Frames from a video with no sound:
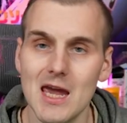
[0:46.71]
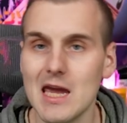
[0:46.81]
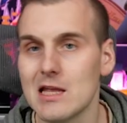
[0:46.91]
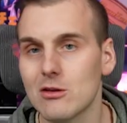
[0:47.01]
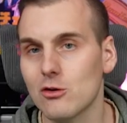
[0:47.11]

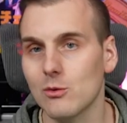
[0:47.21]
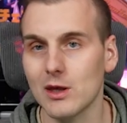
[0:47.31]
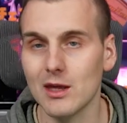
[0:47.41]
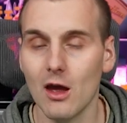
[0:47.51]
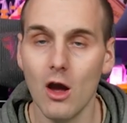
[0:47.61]
into
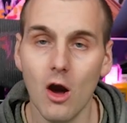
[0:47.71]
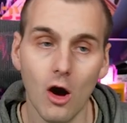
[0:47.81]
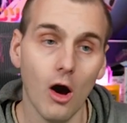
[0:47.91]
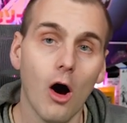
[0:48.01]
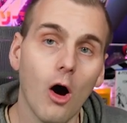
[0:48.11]
it
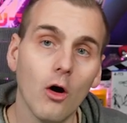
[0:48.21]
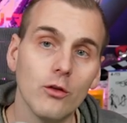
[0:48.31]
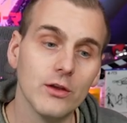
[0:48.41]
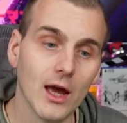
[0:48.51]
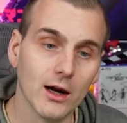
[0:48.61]

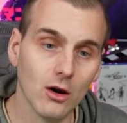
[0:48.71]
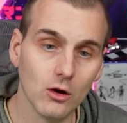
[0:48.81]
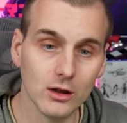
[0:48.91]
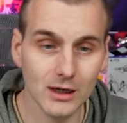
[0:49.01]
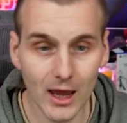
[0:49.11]
on the
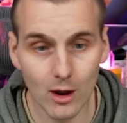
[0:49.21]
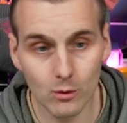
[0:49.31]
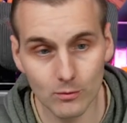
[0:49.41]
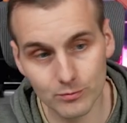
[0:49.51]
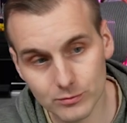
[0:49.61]
Analogue.
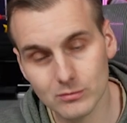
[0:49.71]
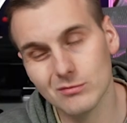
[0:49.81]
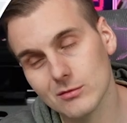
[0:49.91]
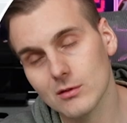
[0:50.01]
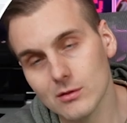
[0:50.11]
Now,
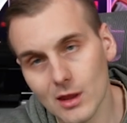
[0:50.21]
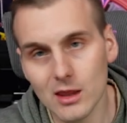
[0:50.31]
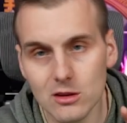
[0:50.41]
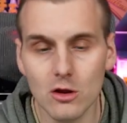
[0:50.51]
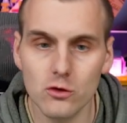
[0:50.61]

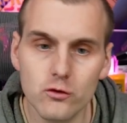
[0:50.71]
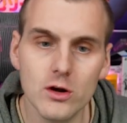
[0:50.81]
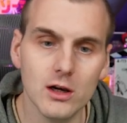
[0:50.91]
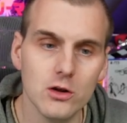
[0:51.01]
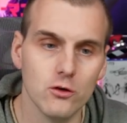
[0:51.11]
that's not
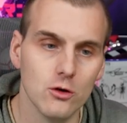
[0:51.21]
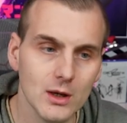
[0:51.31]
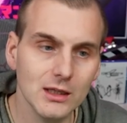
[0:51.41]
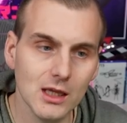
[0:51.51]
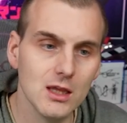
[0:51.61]
strictly true.
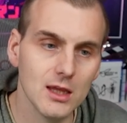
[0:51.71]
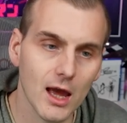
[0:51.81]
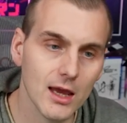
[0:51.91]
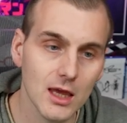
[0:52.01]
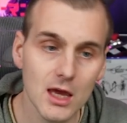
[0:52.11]
He did
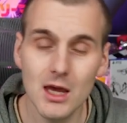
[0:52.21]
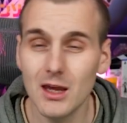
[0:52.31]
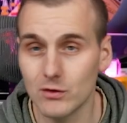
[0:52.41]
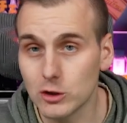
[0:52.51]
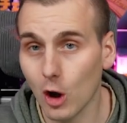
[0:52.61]
say
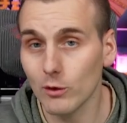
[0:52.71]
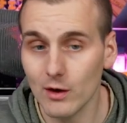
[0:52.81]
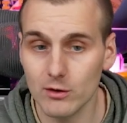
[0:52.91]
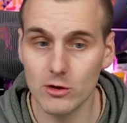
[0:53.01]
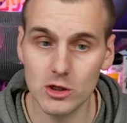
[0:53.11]
if you don't
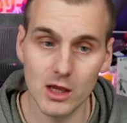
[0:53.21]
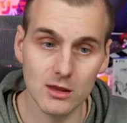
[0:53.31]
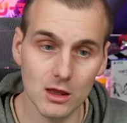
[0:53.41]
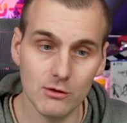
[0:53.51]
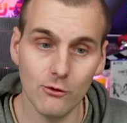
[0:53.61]
have an original
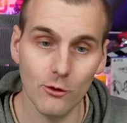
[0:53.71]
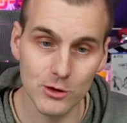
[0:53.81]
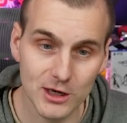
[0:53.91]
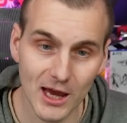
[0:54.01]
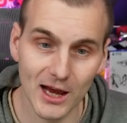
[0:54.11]
N64,
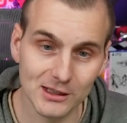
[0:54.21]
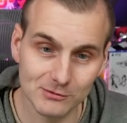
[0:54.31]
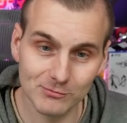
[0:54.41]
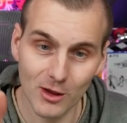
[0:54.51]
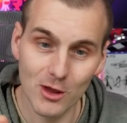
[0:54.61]
you
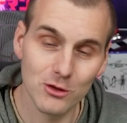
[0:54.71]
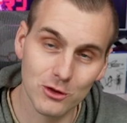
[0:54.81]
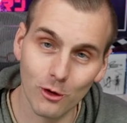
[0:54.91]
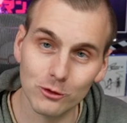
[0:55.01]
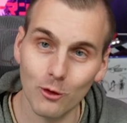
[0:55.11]
can
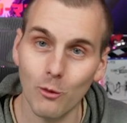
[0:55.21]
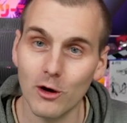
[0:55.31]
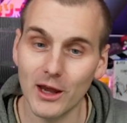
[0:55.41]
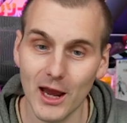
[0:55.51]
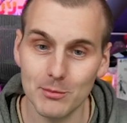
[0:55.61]
solder a
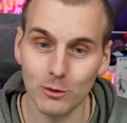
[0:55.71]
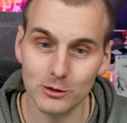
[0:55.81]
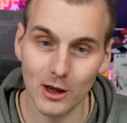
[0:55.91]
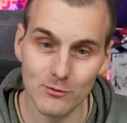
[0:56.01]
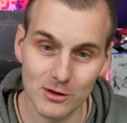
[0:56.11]
1K
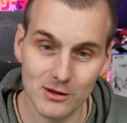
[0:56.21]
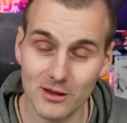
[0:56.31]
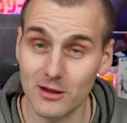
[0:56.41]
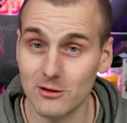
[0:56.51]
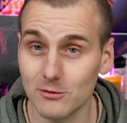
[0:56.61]
pull down
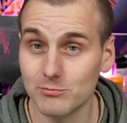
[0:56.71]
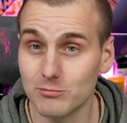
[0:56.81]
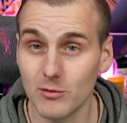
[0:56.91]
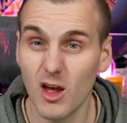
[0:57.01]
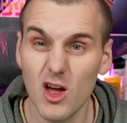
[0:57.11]
resistor to
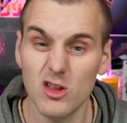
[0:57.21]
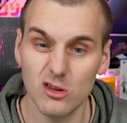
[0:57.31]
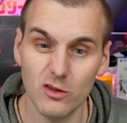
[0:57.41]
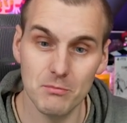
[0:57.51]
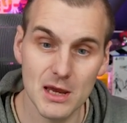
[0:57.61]

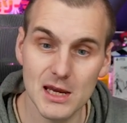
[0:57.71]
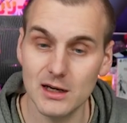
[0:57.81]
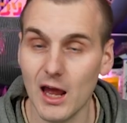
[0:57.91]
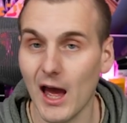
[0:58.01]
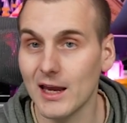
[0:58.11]
to the
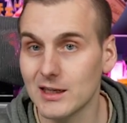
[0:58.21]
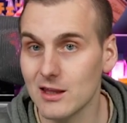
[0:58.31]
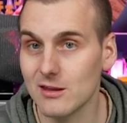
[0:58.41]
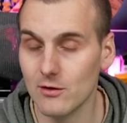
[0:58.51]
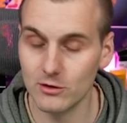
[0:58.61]
pin
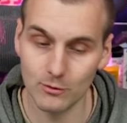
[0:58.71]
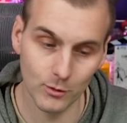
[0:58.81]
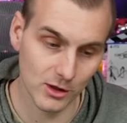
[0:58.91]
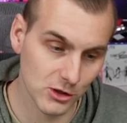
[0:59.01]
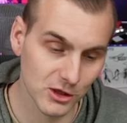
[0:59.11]
AD7,
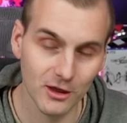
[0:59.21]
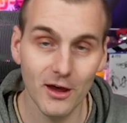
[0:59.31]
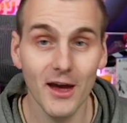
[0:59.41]
which